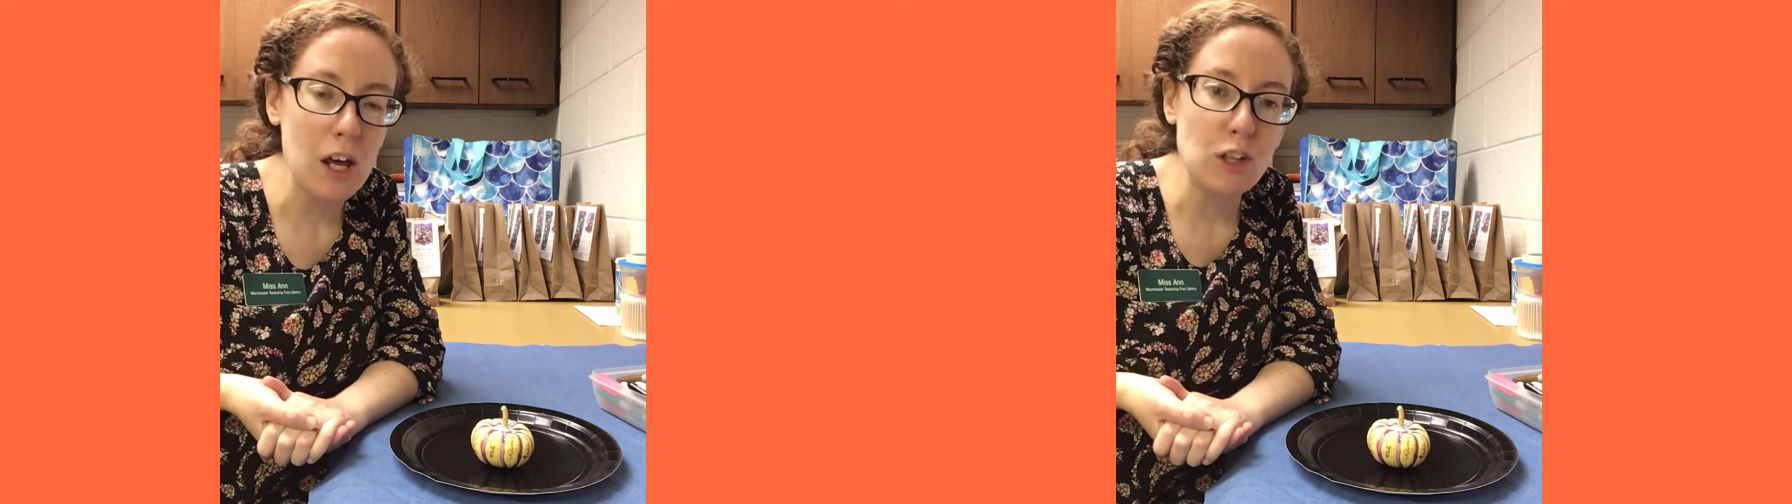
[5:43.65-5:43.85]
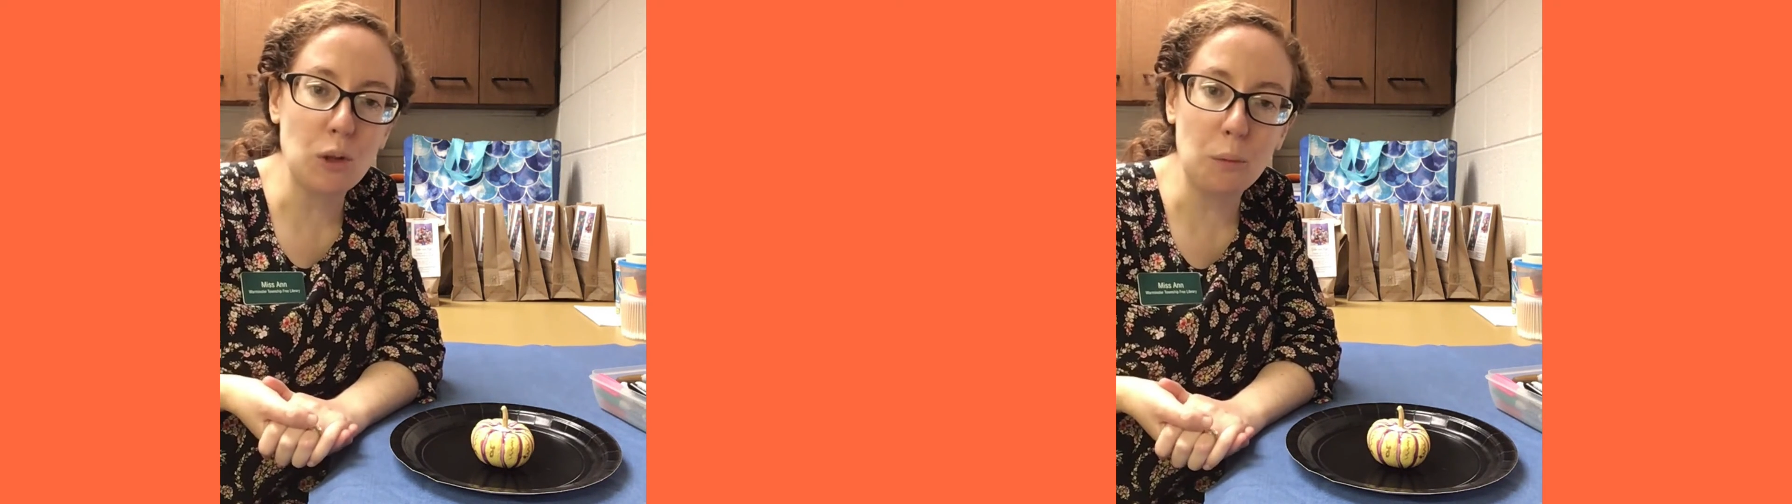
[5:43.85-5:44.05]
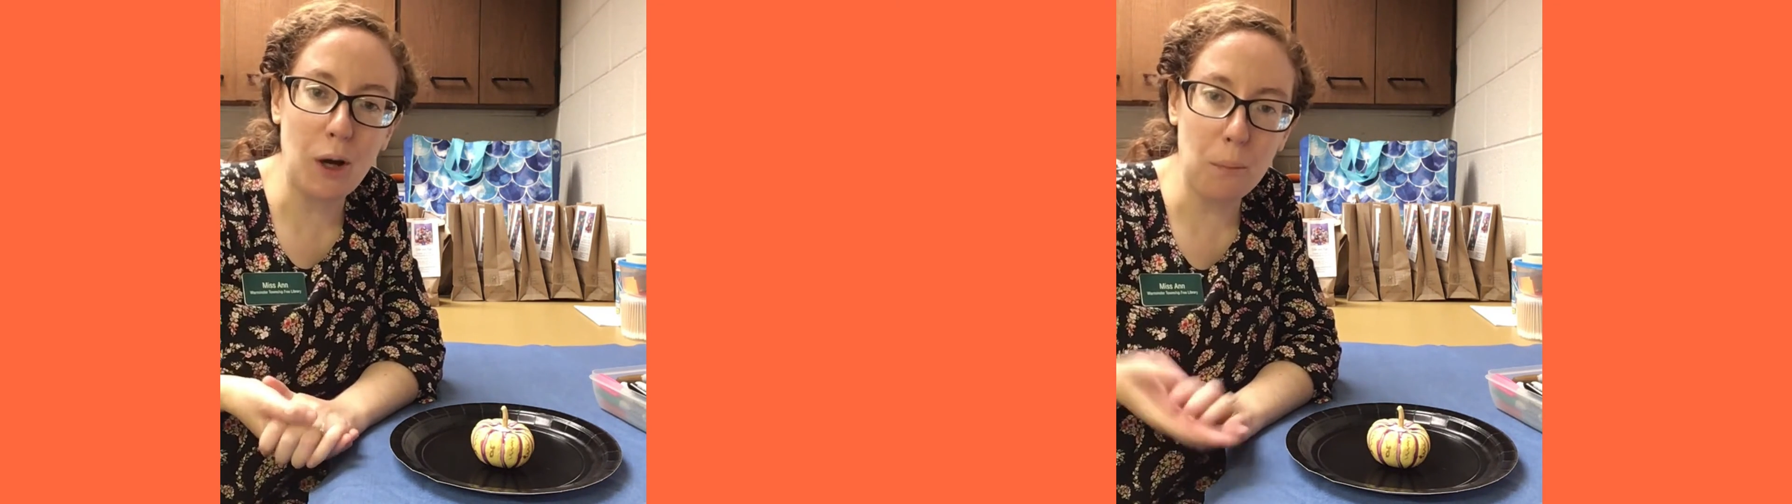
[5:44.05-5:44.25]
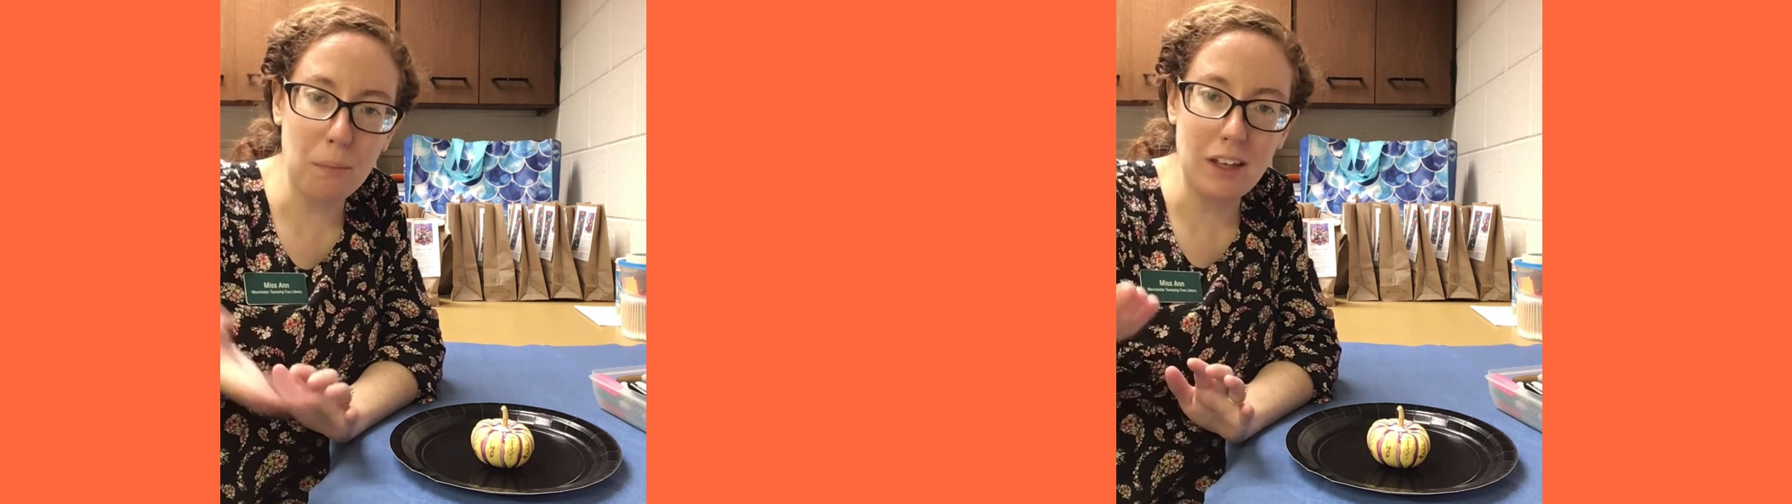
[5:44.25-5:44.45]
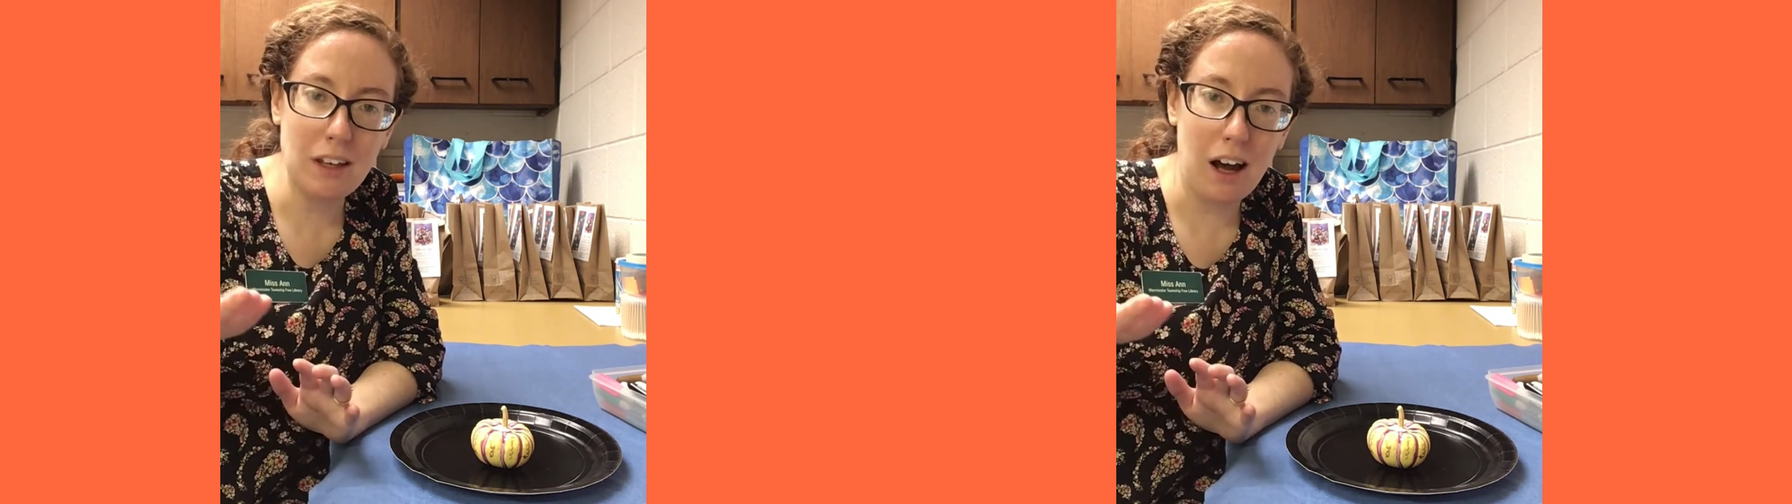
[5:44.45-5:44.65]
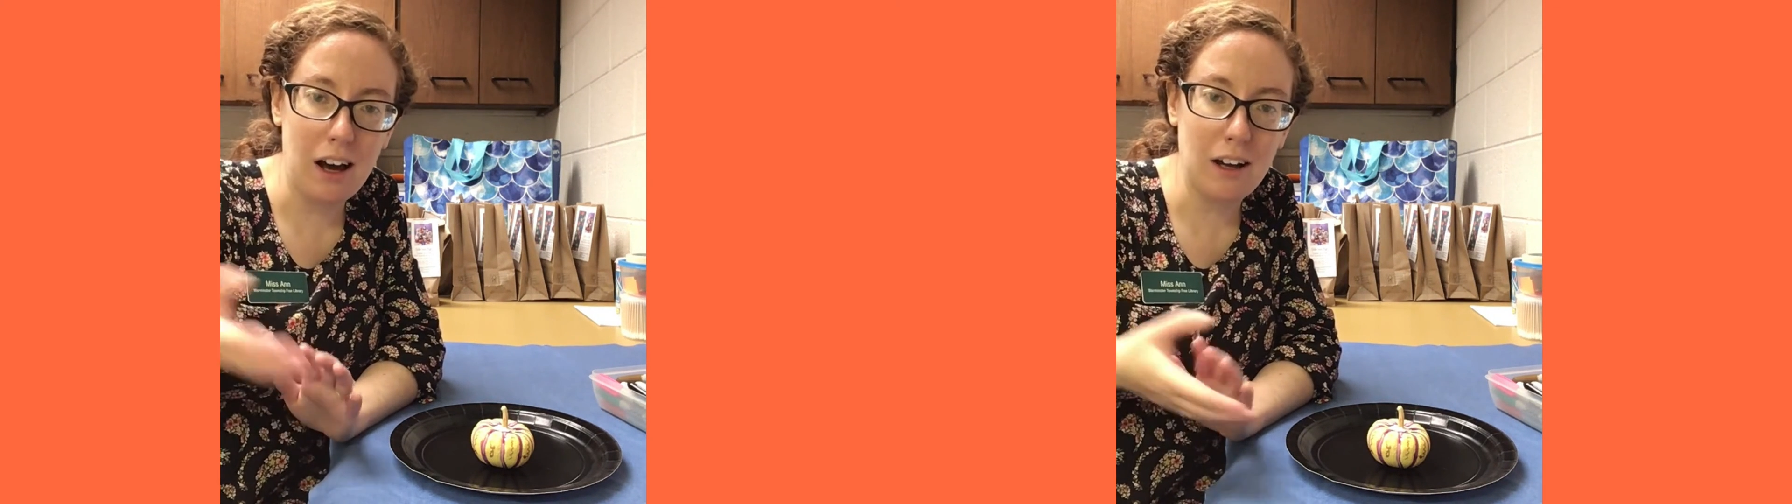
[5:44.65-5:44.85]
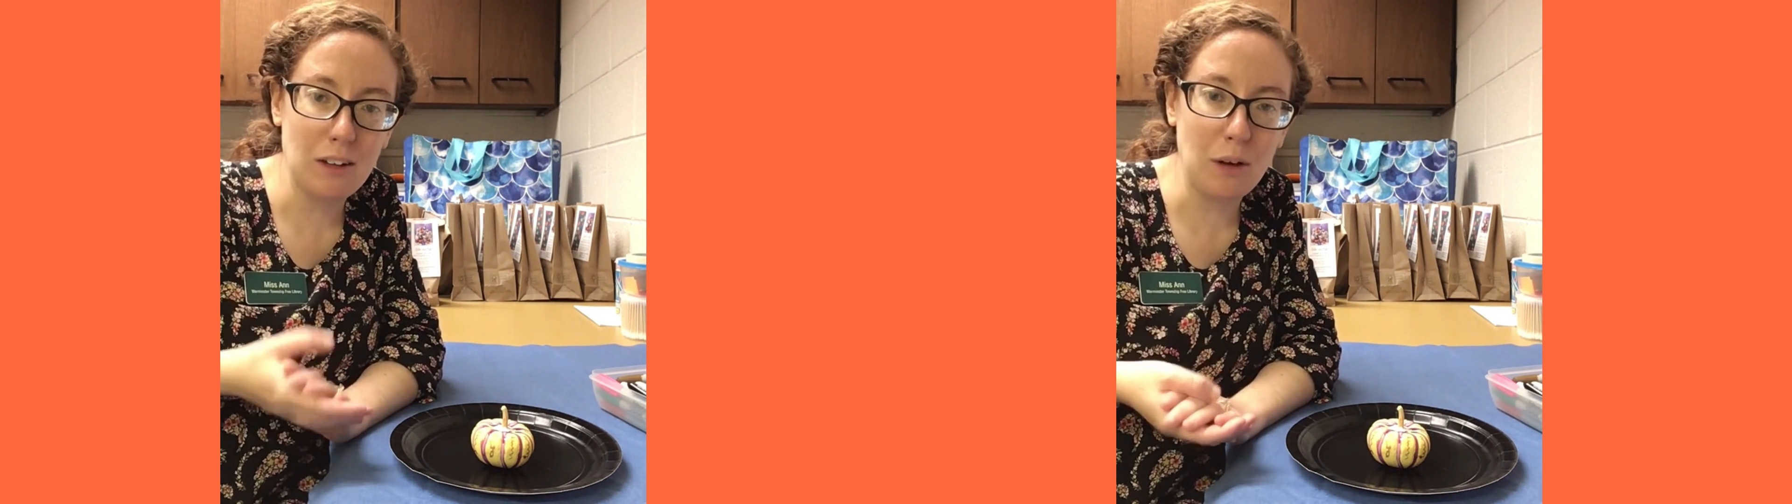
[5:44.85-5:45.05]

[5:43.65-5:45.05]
So we hope that you